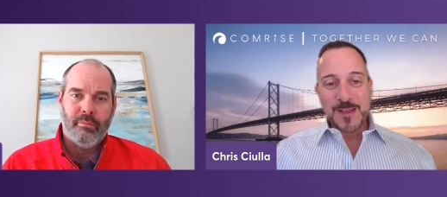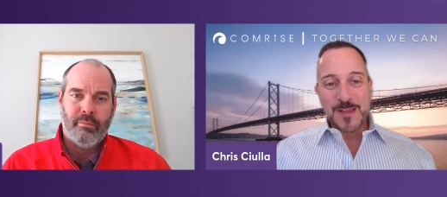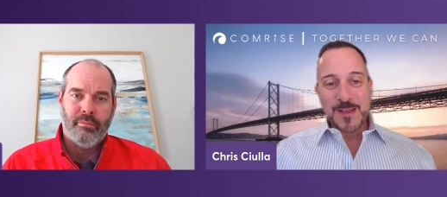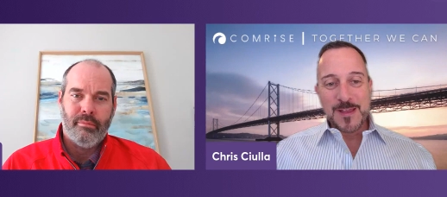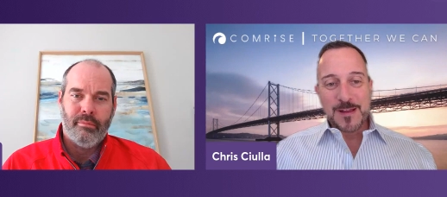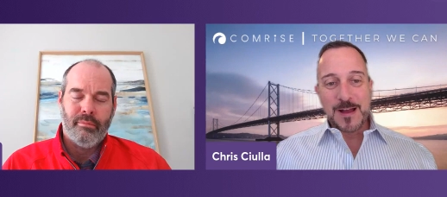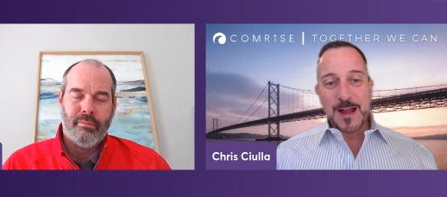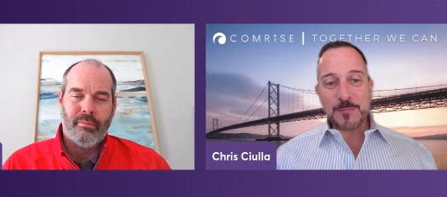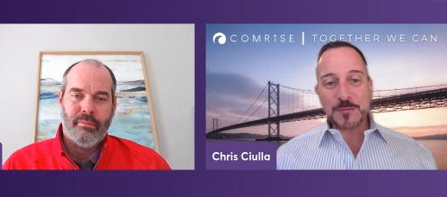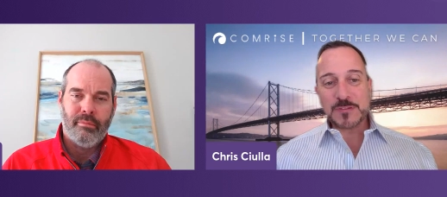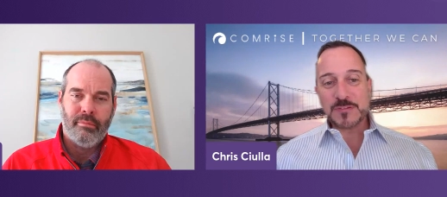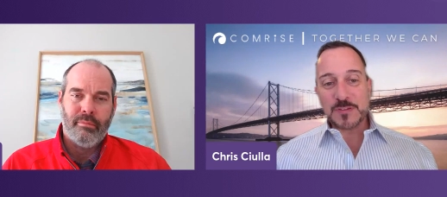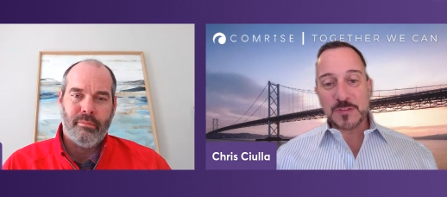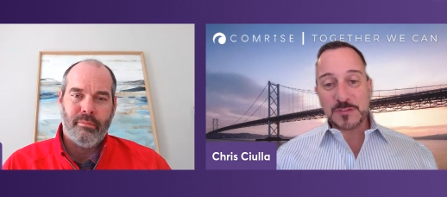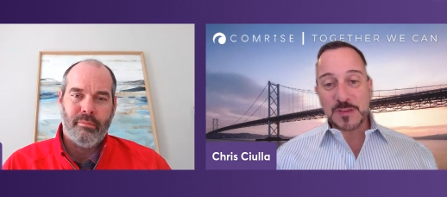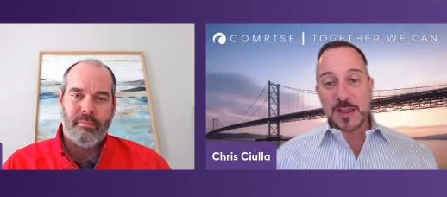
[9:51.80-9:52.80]
Speaker 1: i would
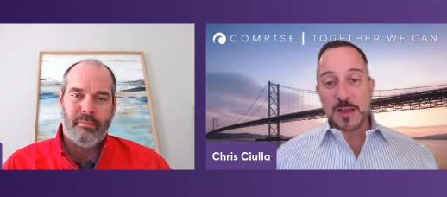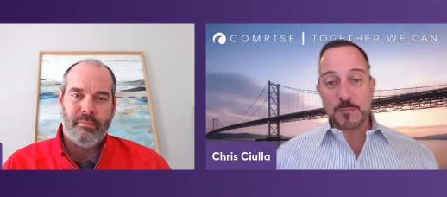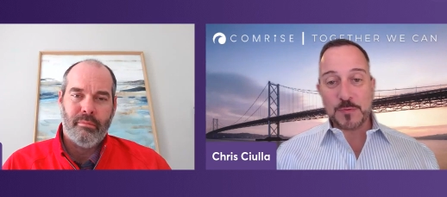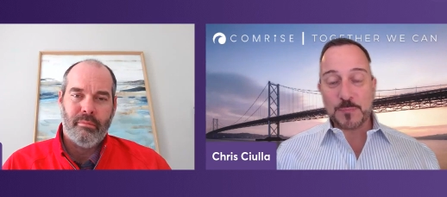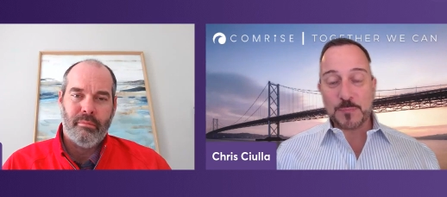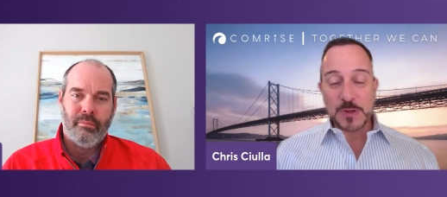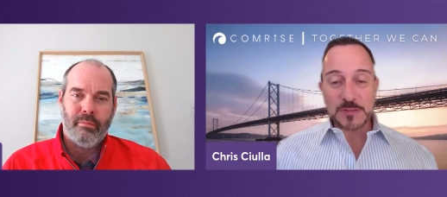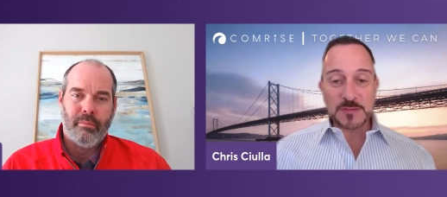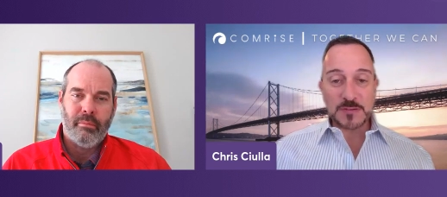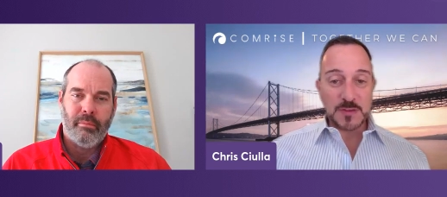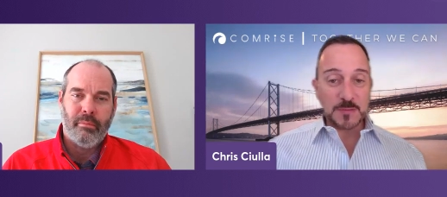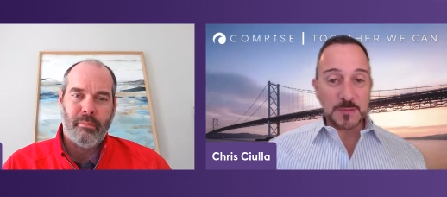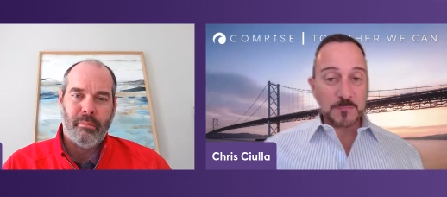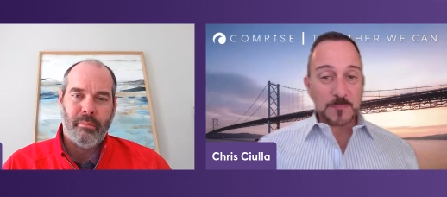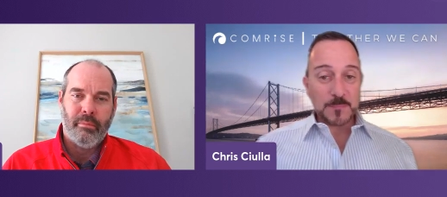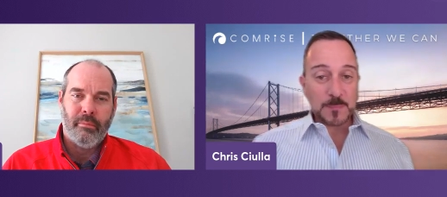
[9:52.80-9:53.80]
sit down with my
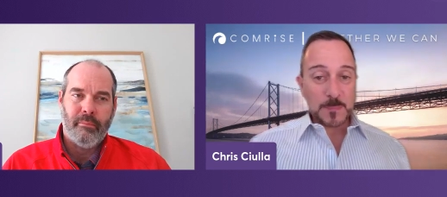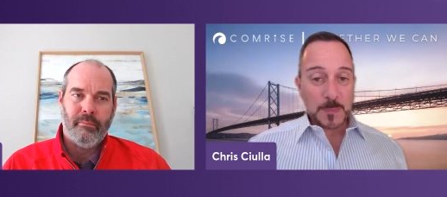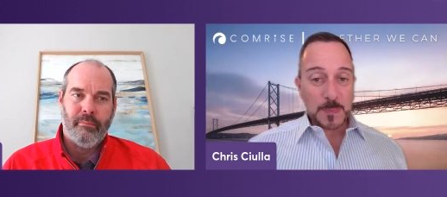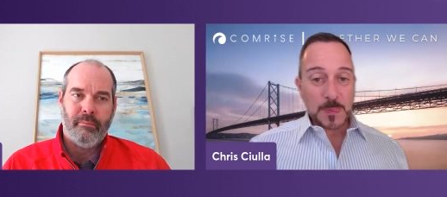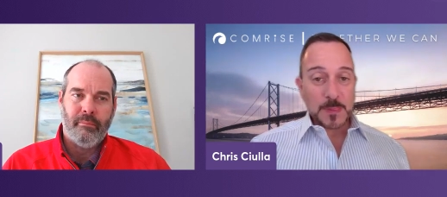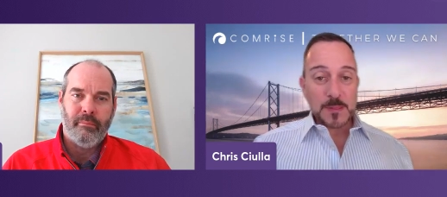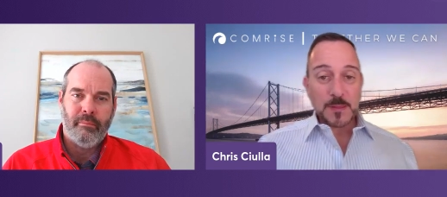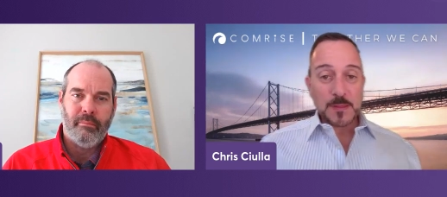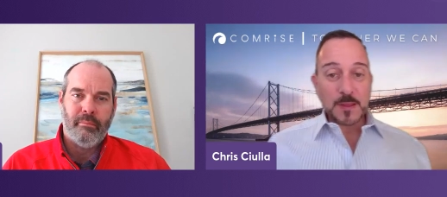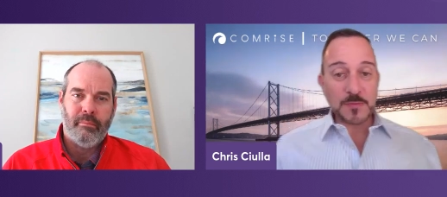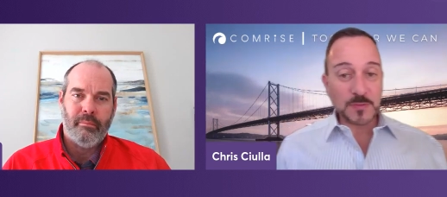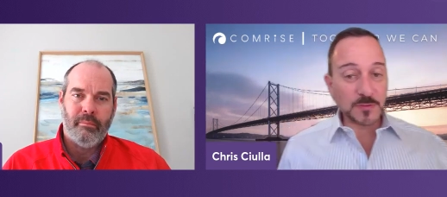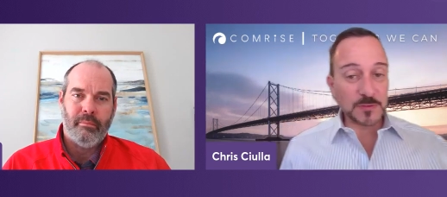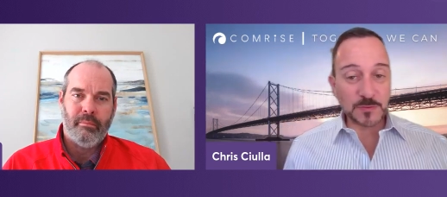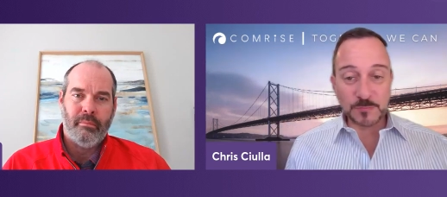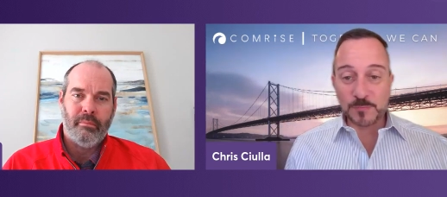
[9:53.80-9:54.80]
team and
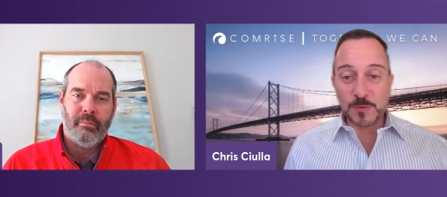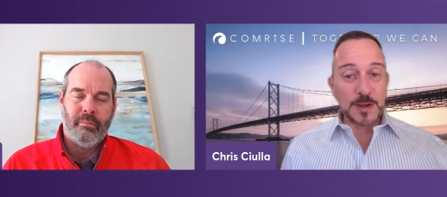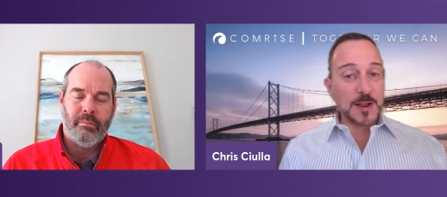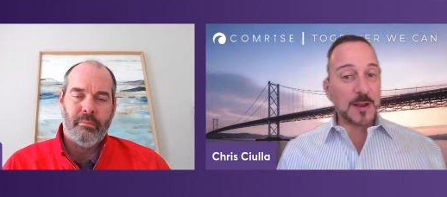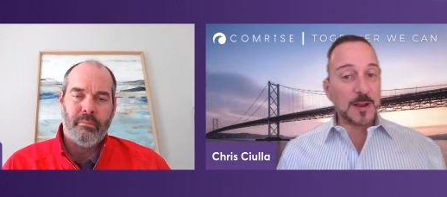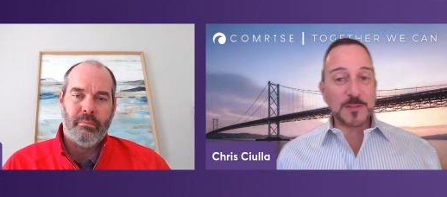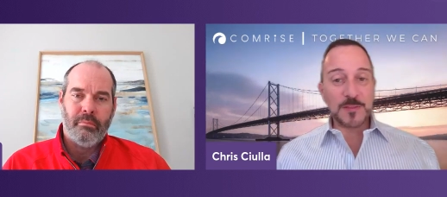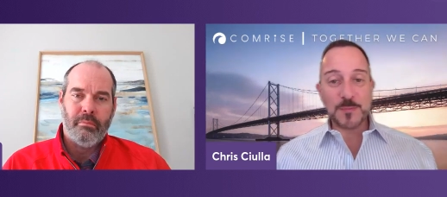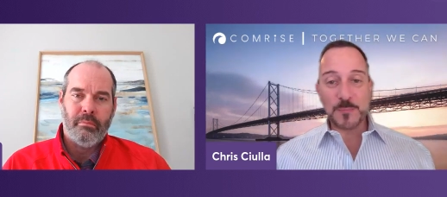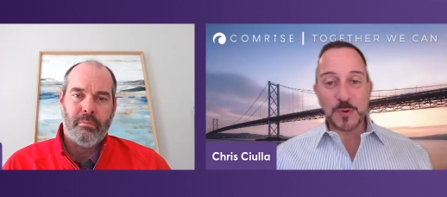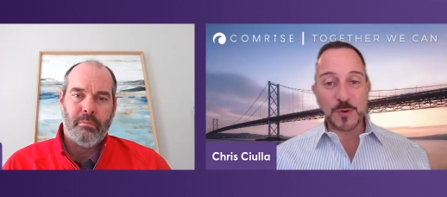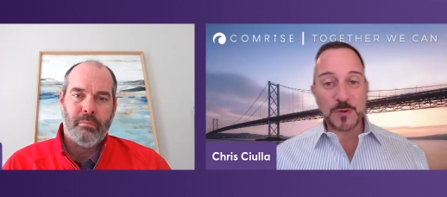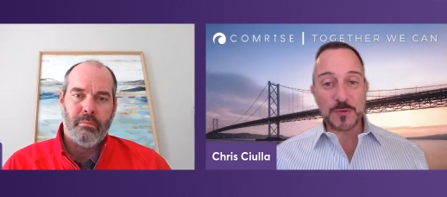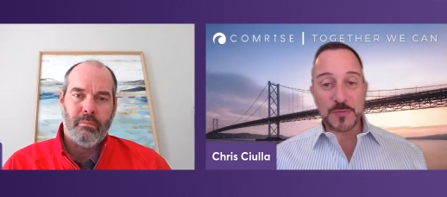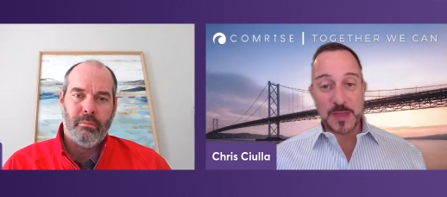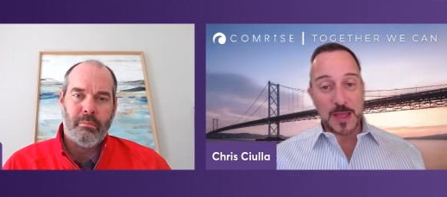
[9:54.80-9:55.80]
this is right out of the
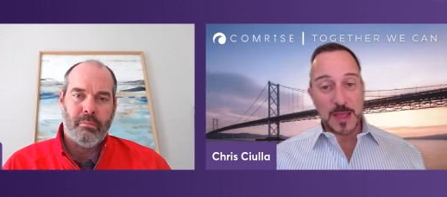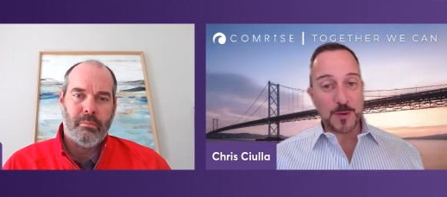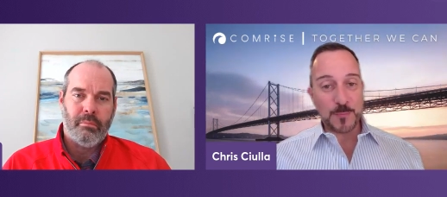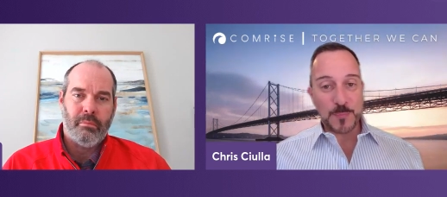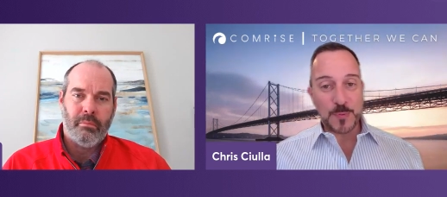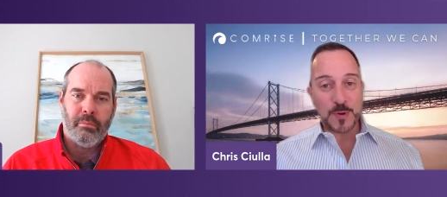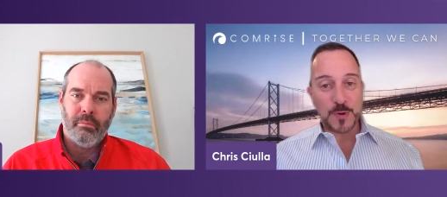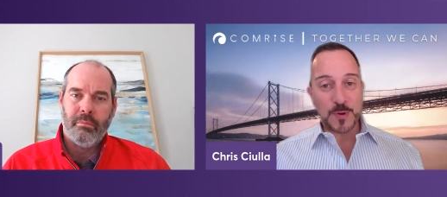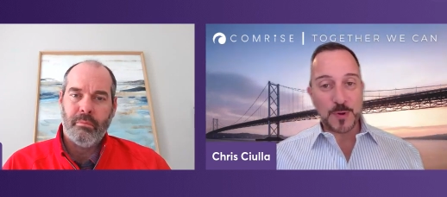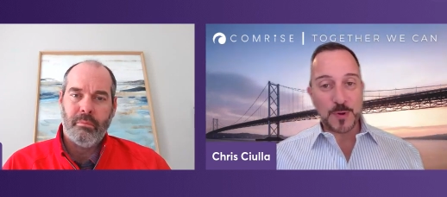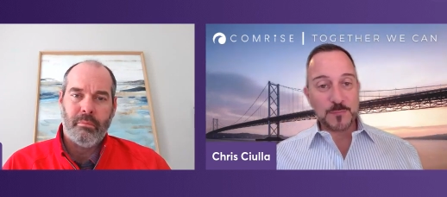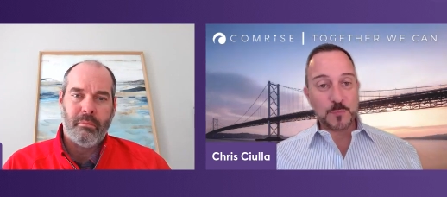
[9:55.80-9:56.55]
book the how part